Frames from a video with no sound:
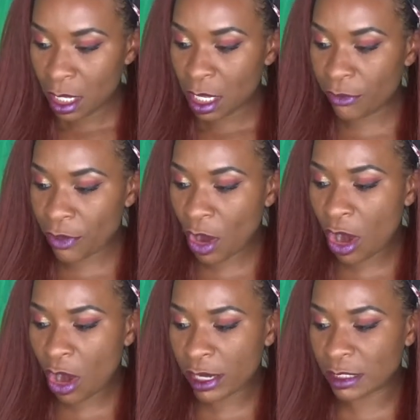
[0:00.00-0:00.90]
If your
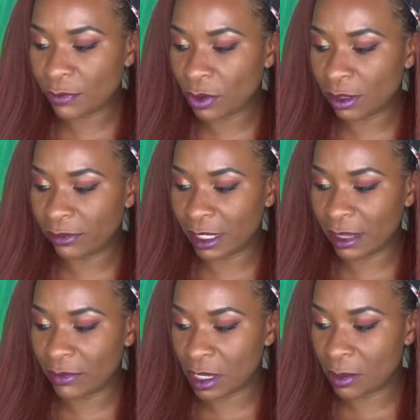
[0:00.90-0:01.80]
heart is full of
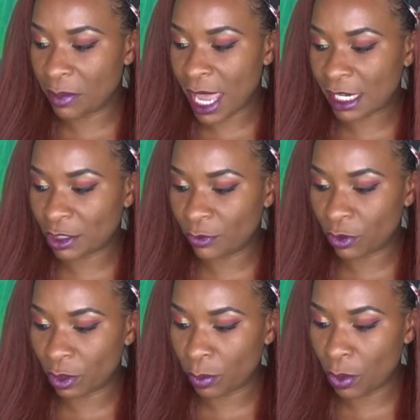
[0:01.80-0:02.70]
love and compassion for
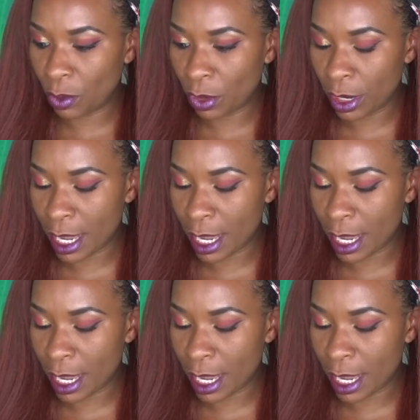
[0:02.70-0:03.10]
the poor